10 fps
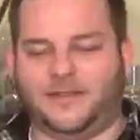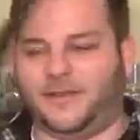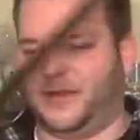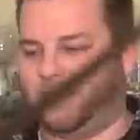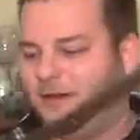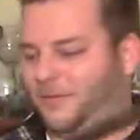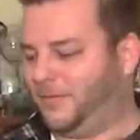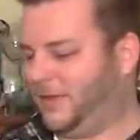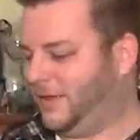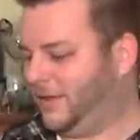Um,
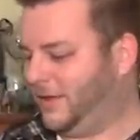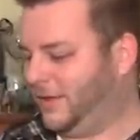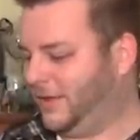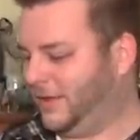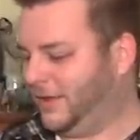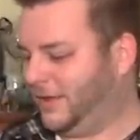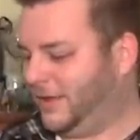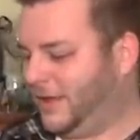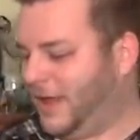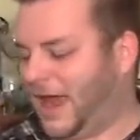
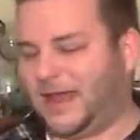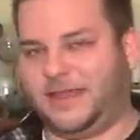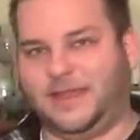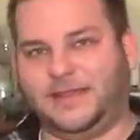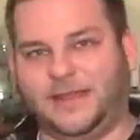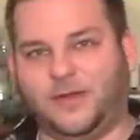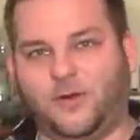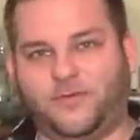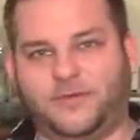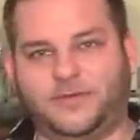I think they go
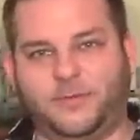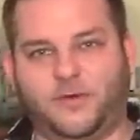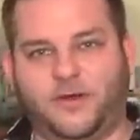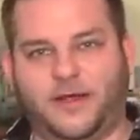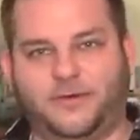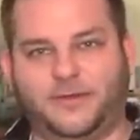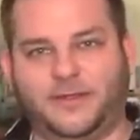for somewhere around,